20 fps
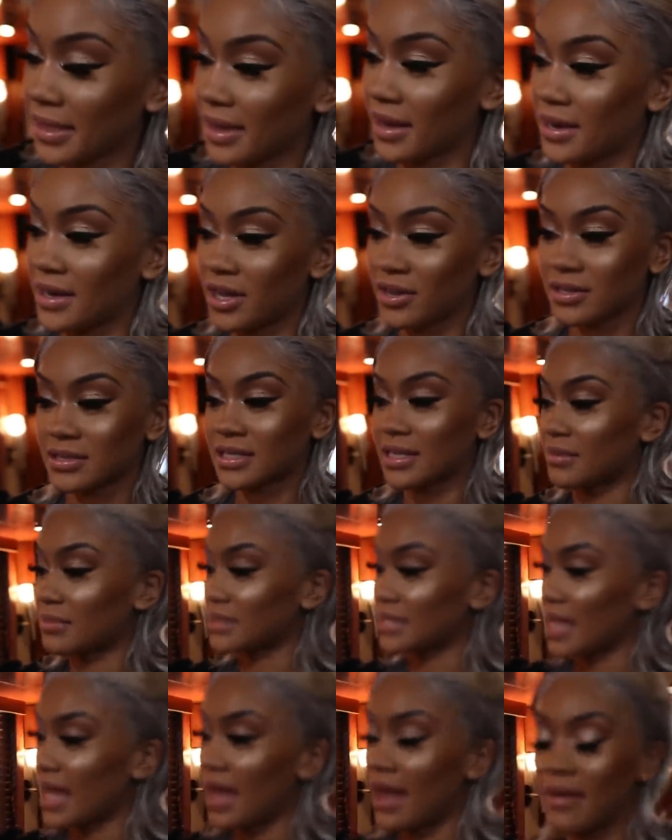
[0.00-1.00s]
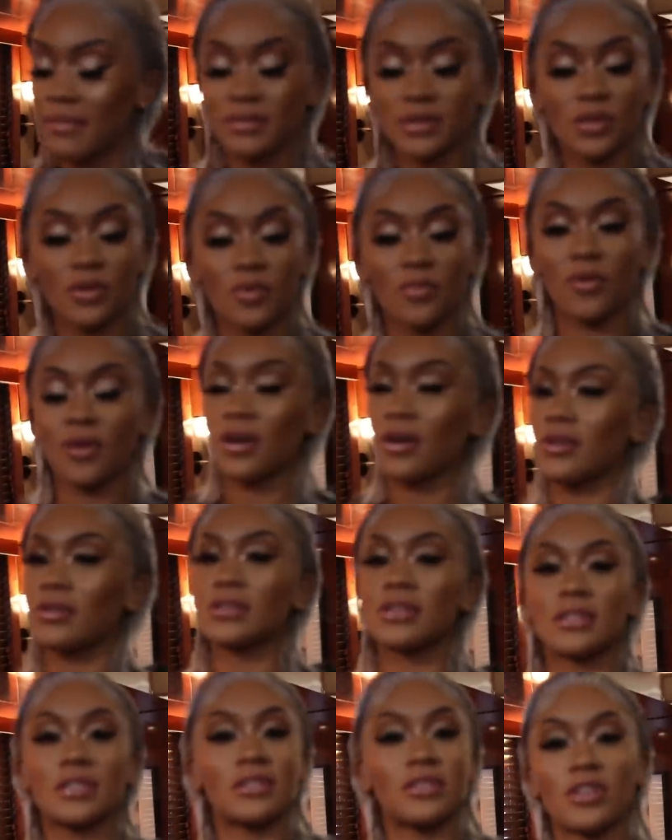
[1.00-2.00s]
You know, sometimes the
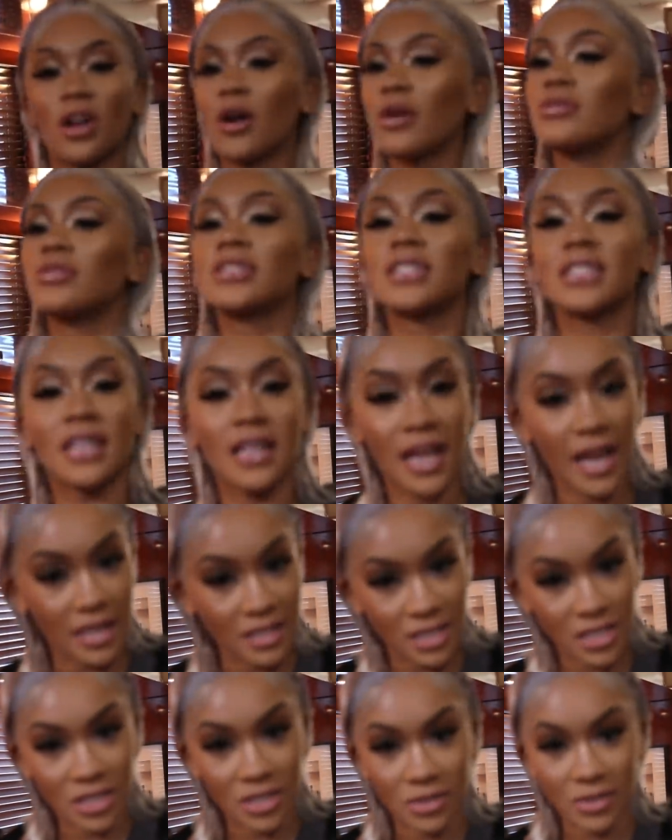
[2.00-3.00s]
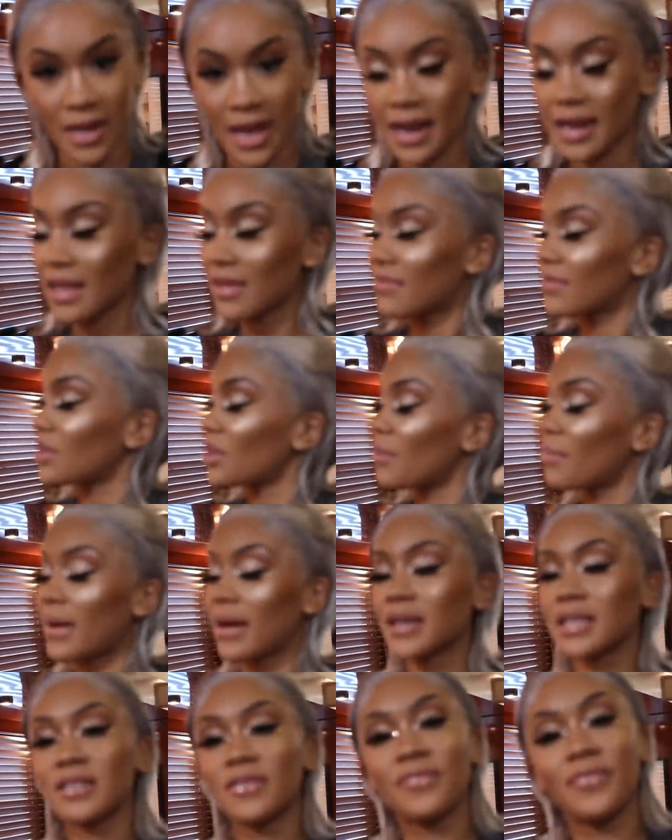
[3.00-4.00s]
world just throws shit at you. It ain't even
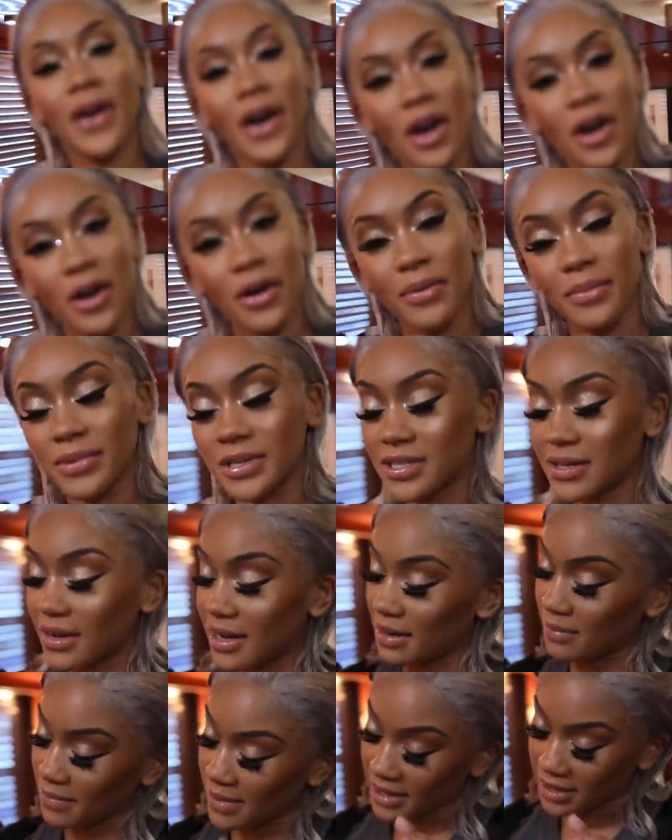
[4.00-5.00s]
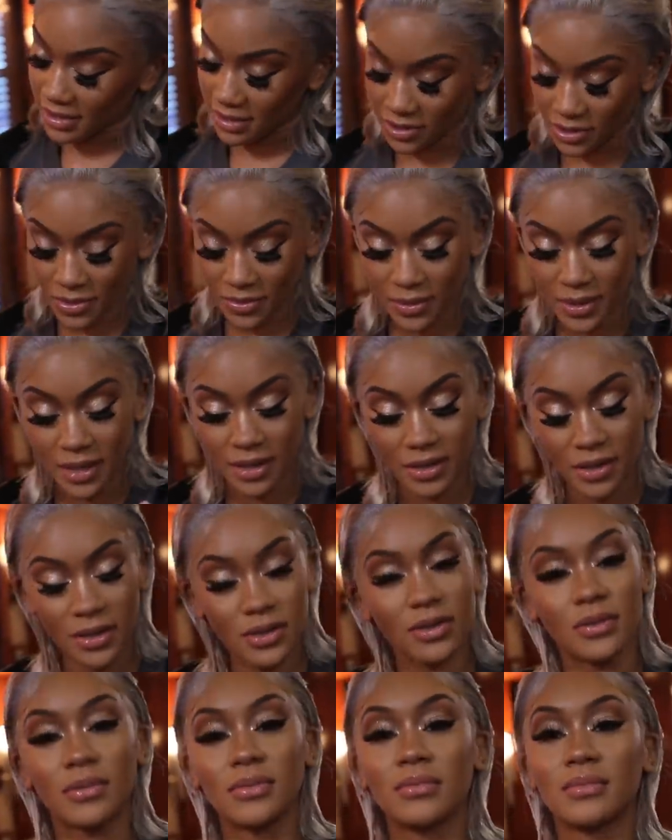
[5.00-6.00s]
nobody's fault, but you gotta make it do what it
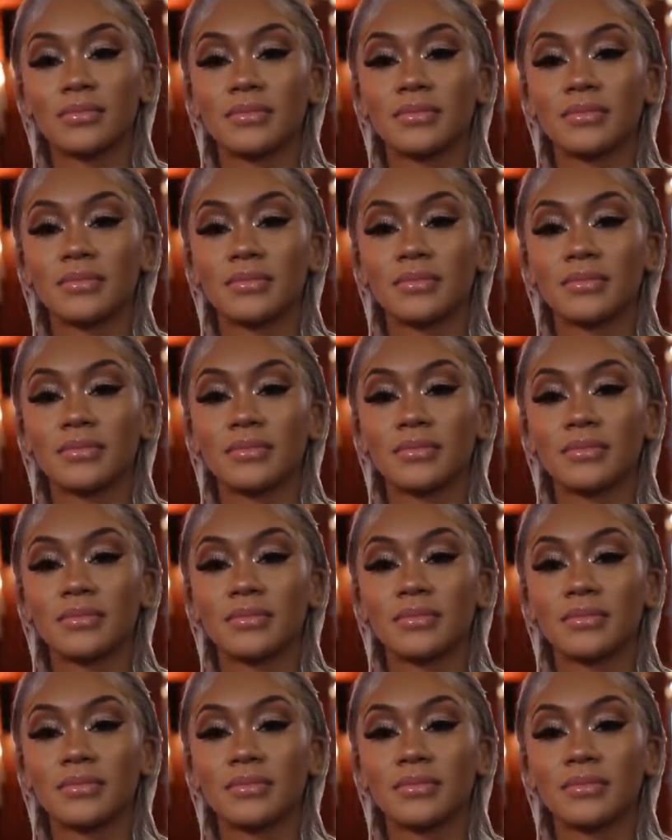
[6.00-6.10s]
do.